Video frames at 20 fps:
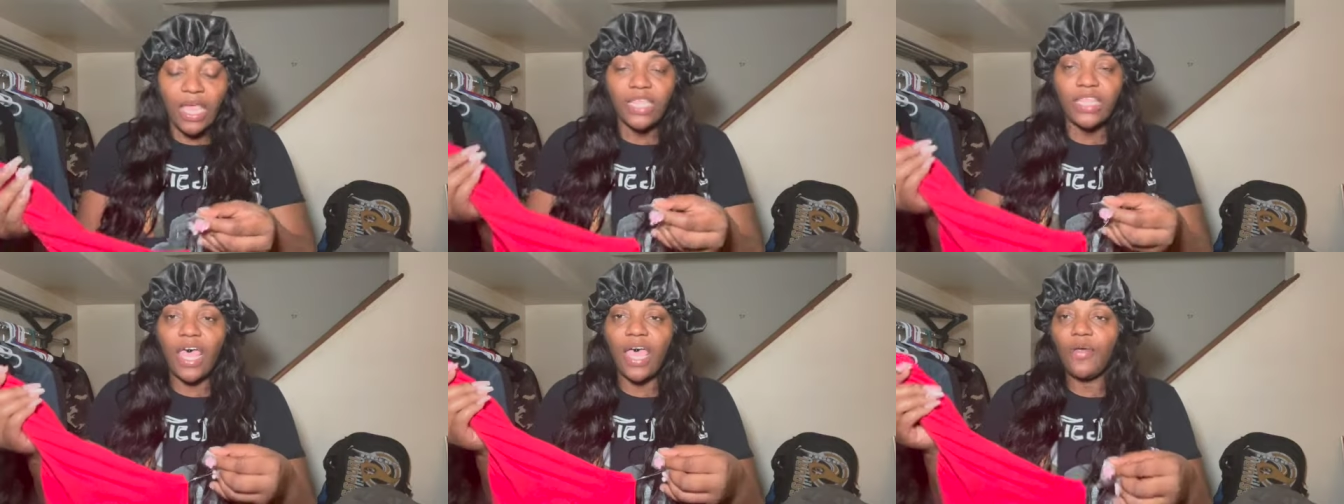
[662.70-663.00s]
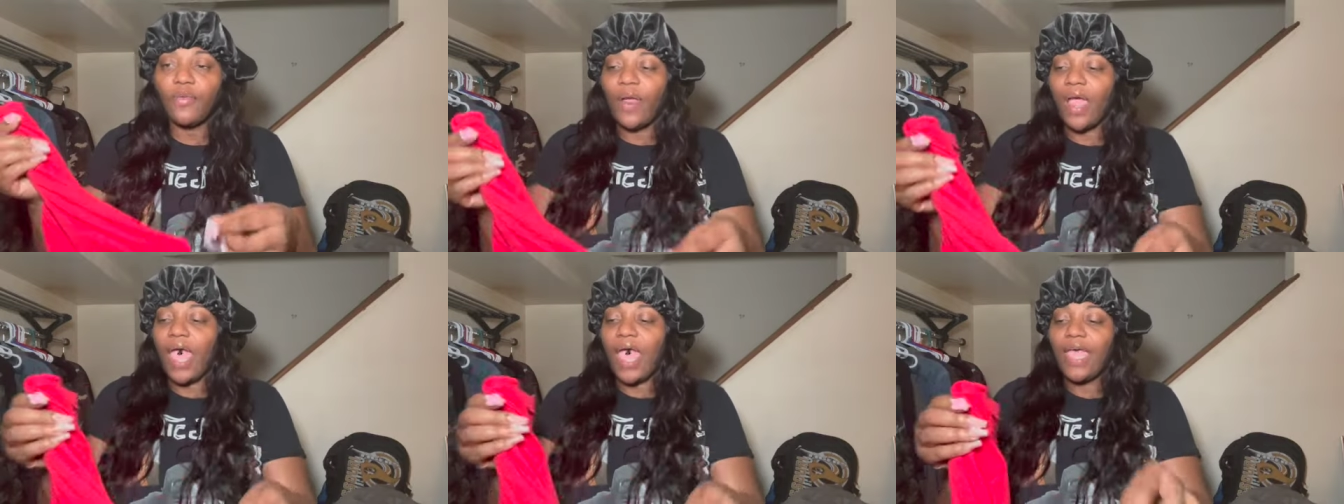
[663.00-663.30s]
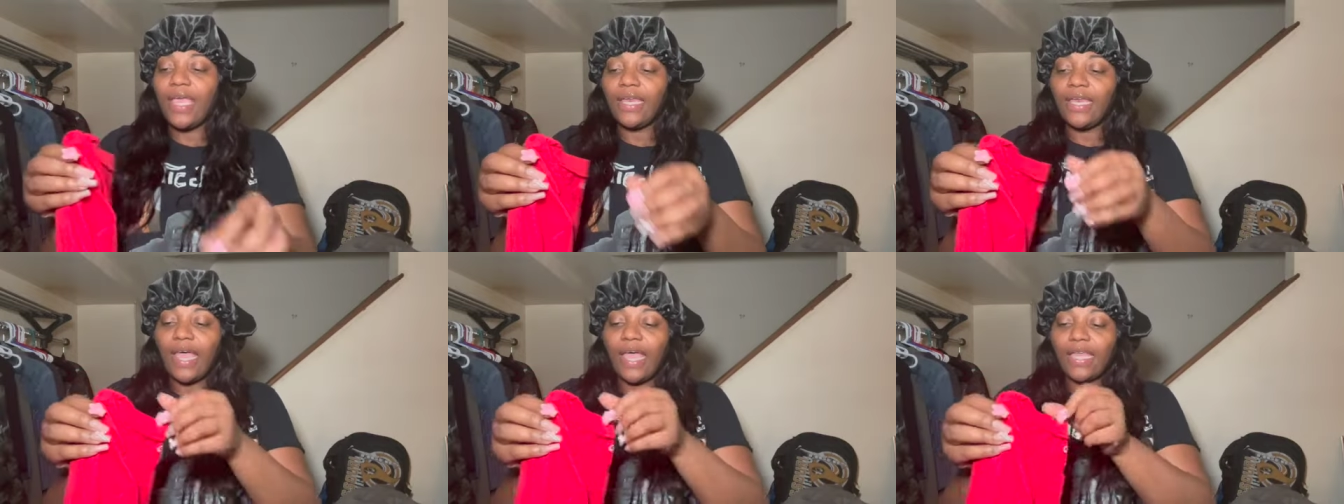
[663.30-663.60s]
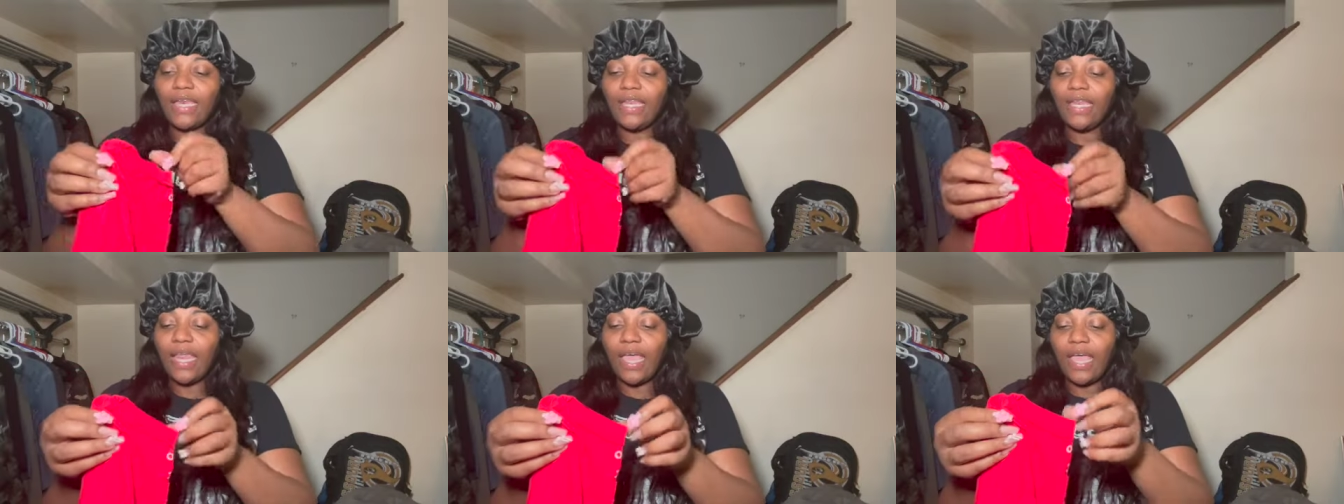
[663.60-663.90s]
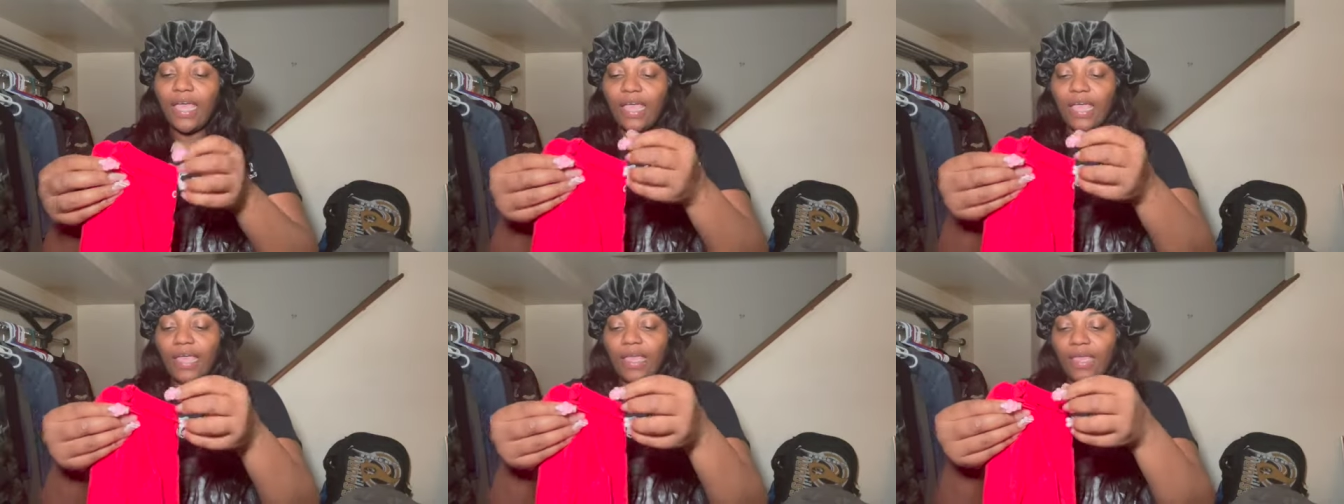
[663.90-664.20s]
They were
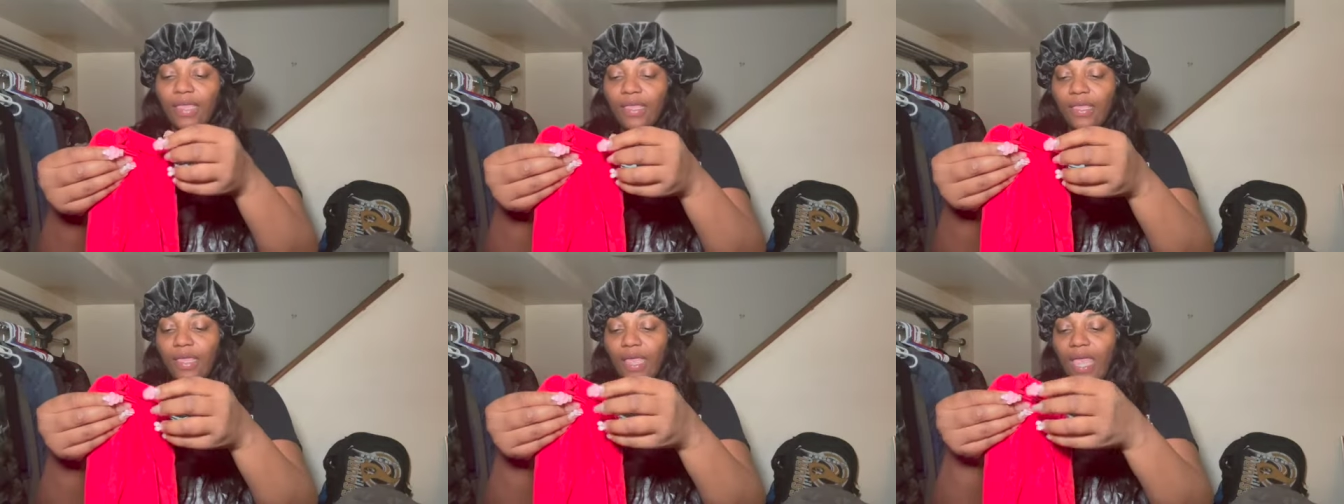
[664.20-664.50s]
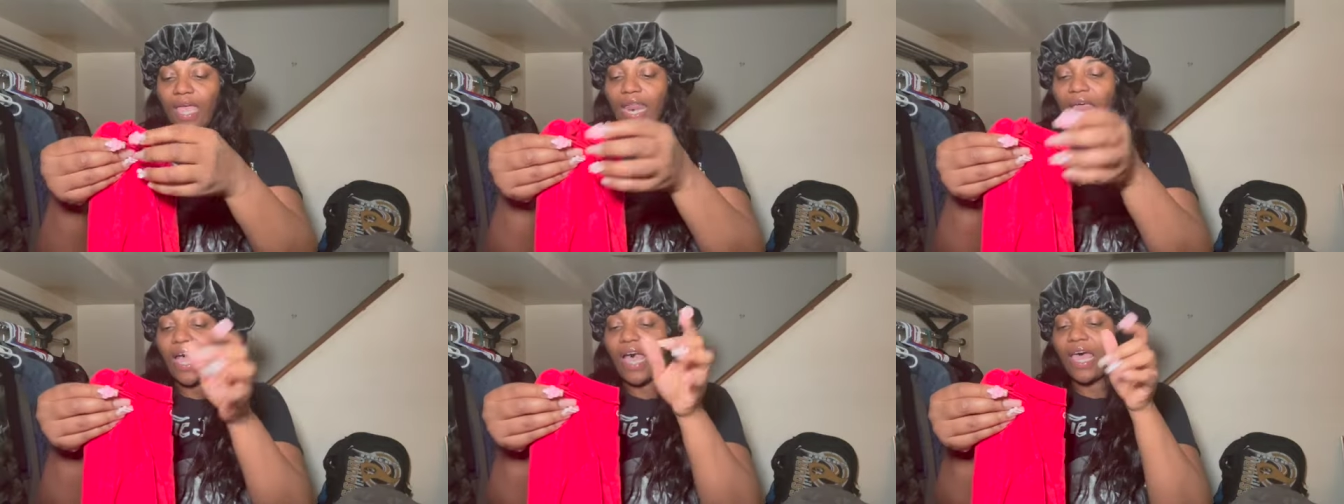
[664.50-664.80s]
$8.99 and I